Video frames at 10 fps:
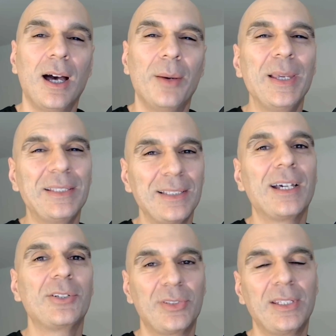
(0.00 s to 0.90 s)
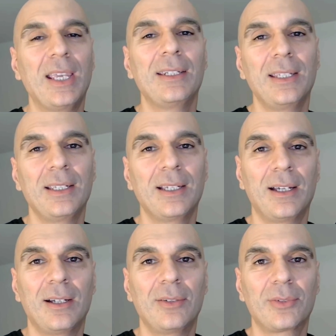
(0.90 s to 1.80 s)
a basic understanding
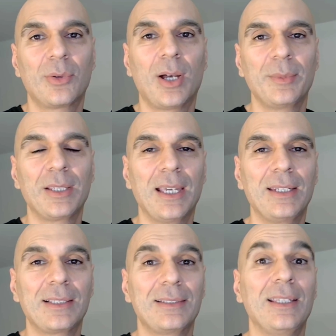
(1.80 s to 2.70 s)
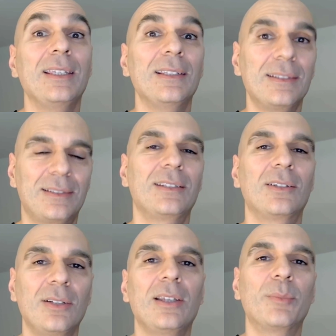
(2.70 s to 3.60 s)
of quantum mechanics is
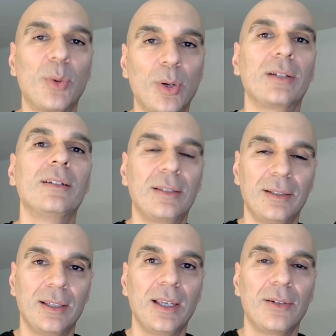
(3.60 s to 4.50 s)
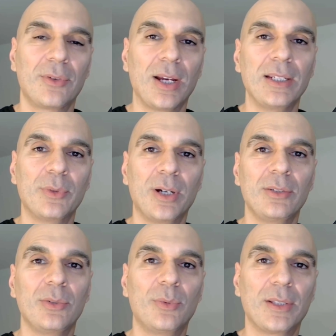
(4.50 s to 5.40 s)
still important for anyone
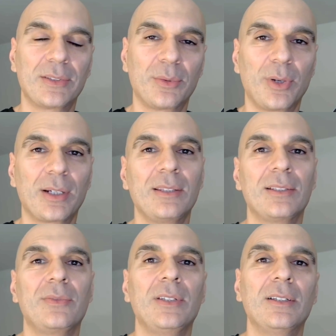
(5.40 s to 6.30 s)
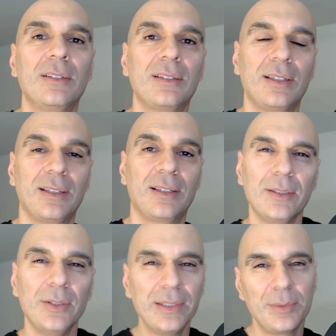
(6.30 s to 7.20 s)
who wants to work in this field.
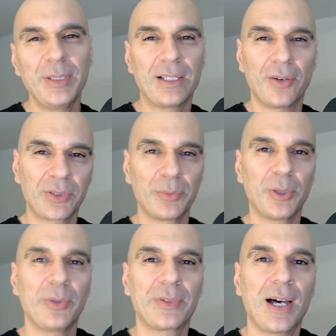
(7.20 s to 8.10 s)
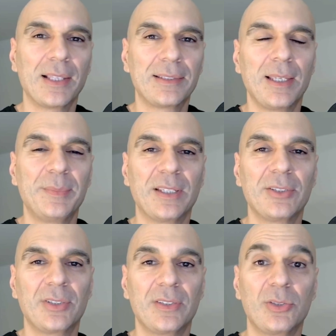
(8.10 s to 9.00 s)
You need to be comfortable with concepts
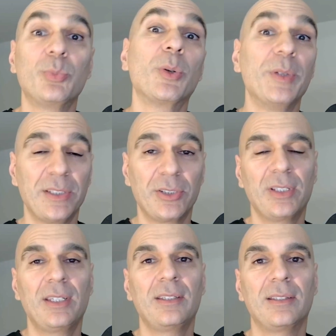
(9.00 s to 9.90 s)
such as superposition,